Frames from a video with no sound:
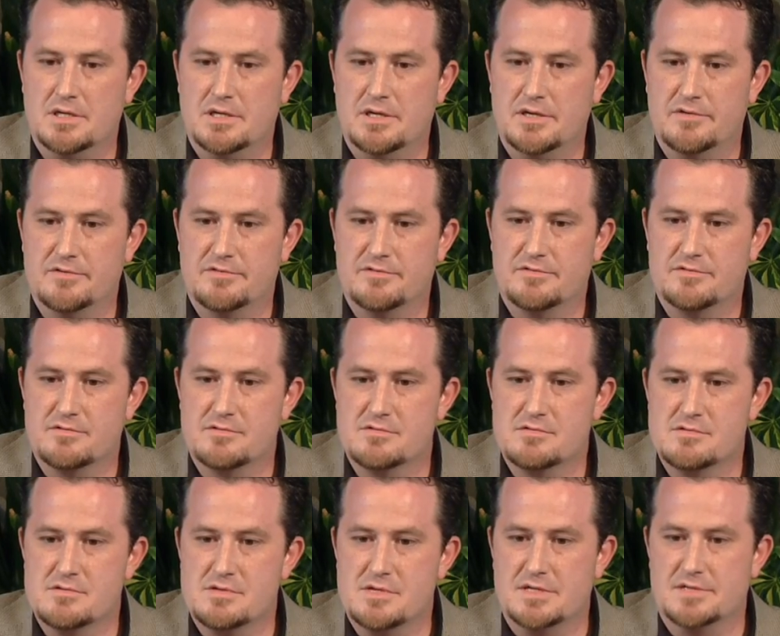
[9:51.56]
As
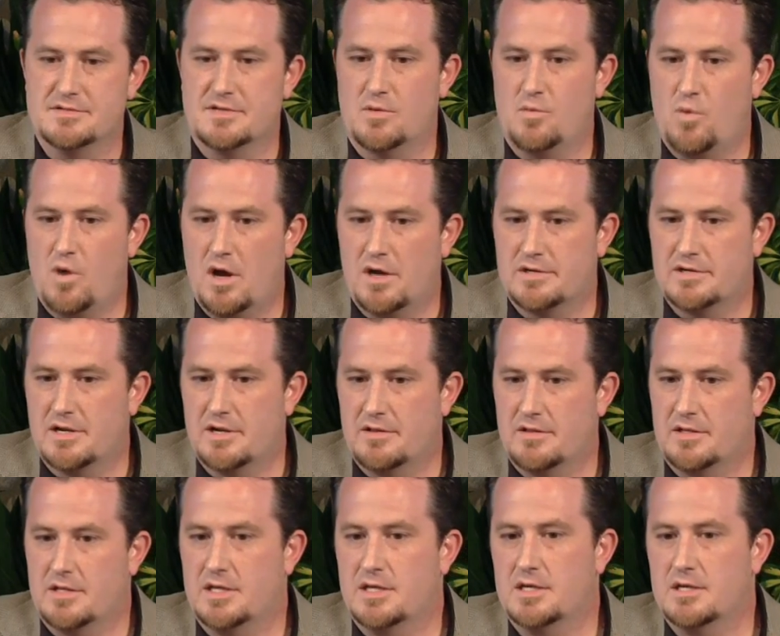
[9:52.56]
I walked out of
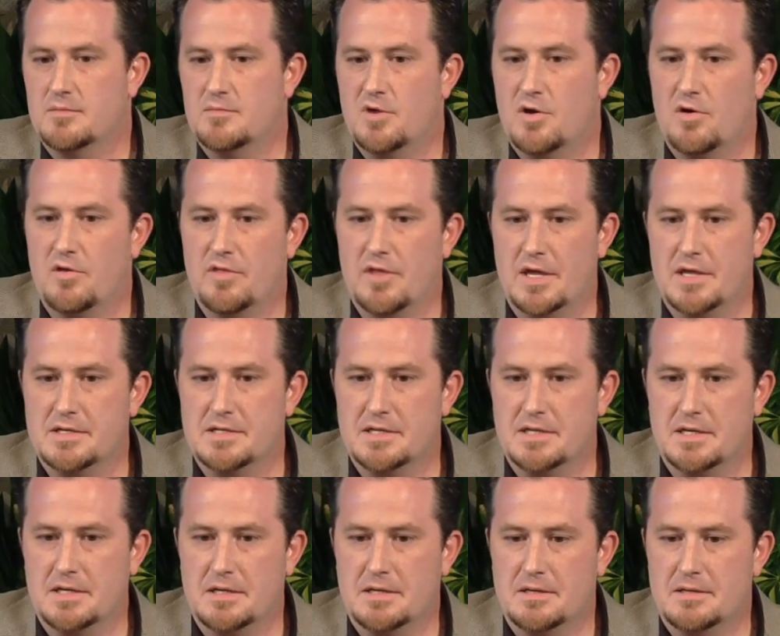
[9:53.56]
the Kingdom Hall that
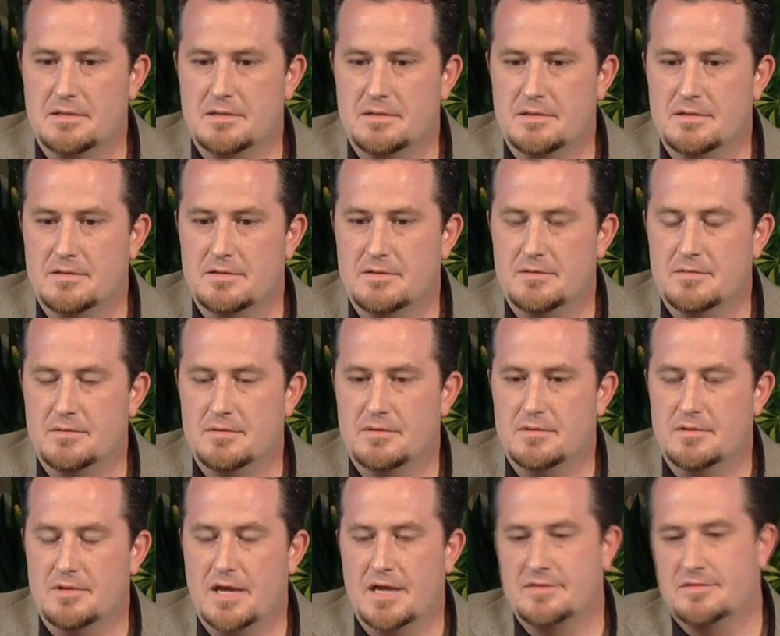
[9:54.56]
day,
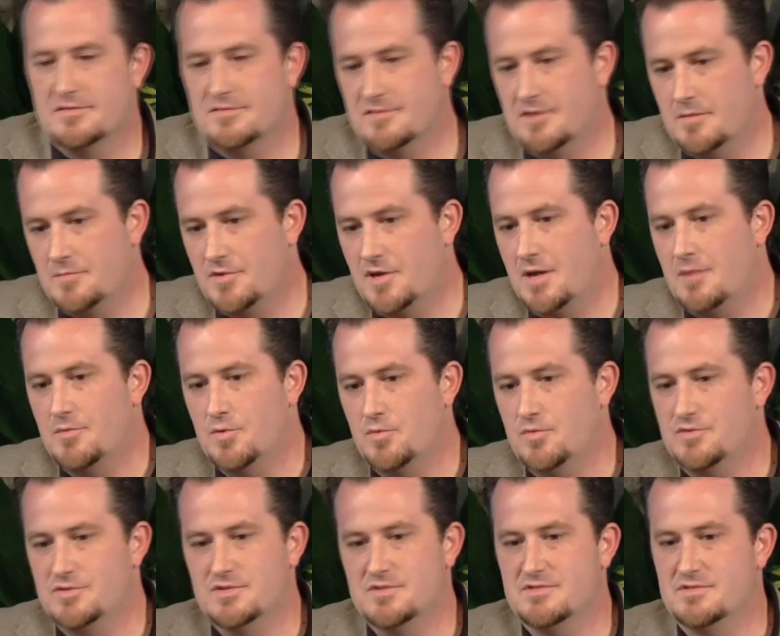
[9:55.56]
at the same time there
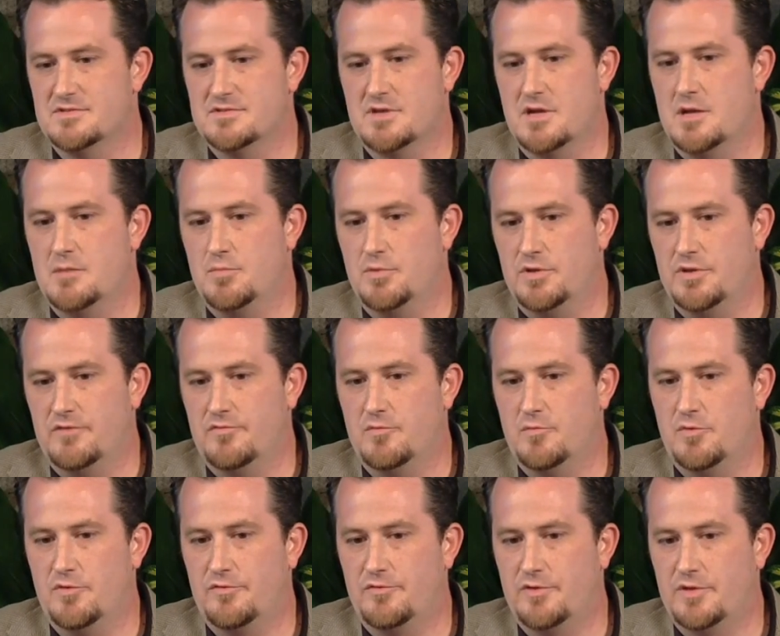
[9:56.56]
was just this
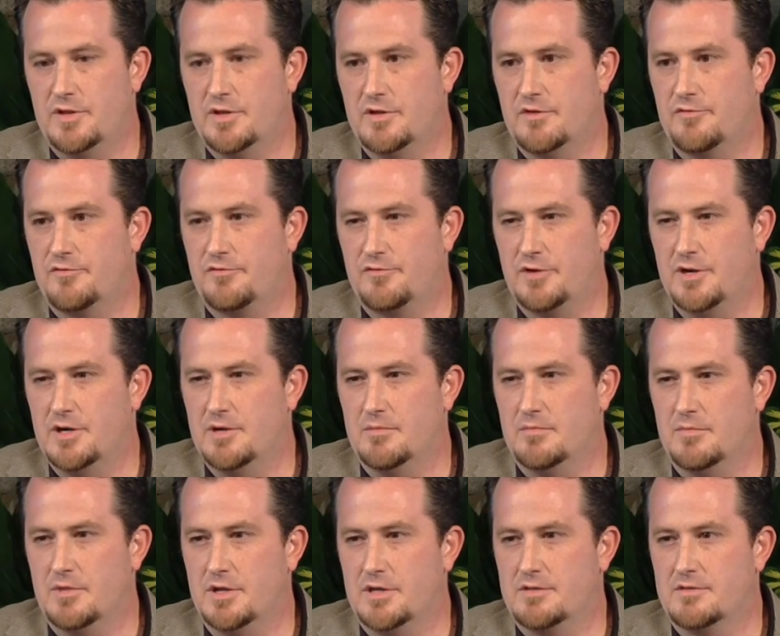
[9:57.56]
unbelievable feeling of freedom,
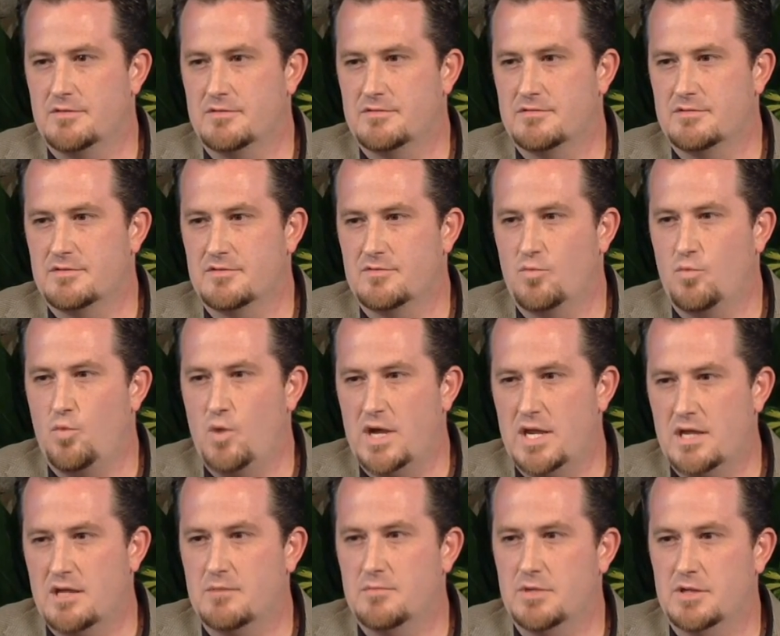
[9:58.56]
like this
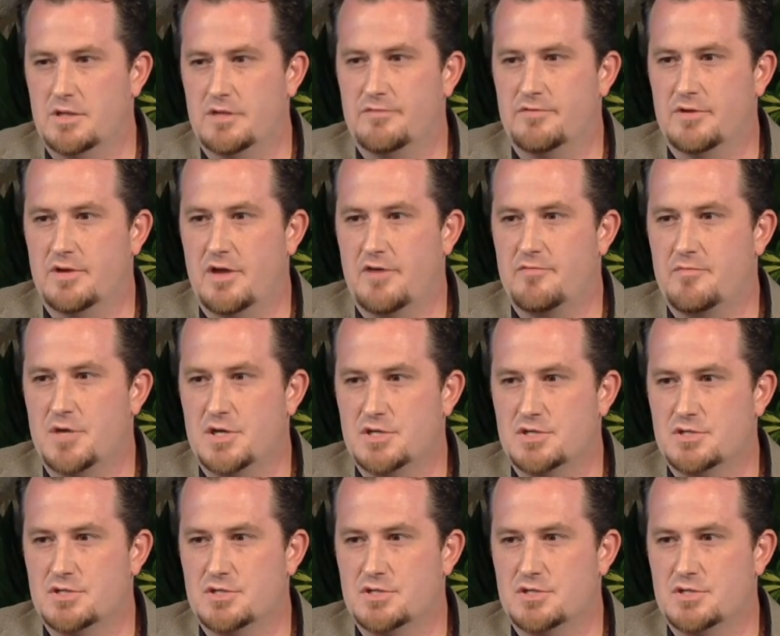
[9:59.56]
weight had been lifted off my